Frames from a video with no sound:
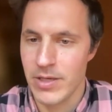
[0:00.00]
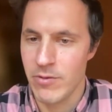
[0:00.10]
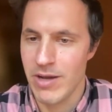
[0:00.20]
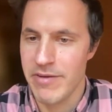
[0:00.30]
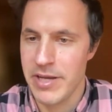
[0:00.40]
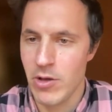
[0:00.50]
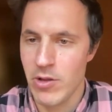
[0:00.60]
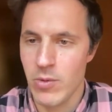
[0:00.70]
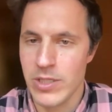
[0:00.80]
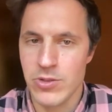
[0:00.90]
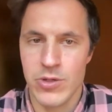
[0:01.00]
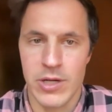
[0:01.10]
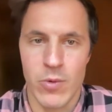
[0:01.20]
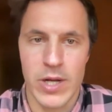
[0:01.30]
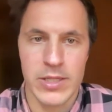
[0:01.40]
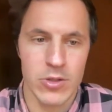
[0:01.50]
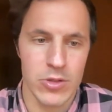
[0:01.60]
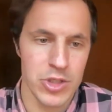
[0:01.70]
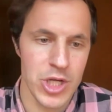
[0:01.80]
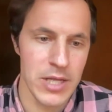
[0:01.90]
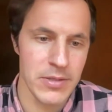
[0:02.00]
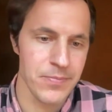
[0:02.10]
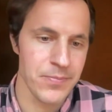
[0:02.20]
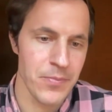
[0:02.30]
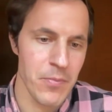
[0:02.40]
If you have any other question, you can write it on the chat.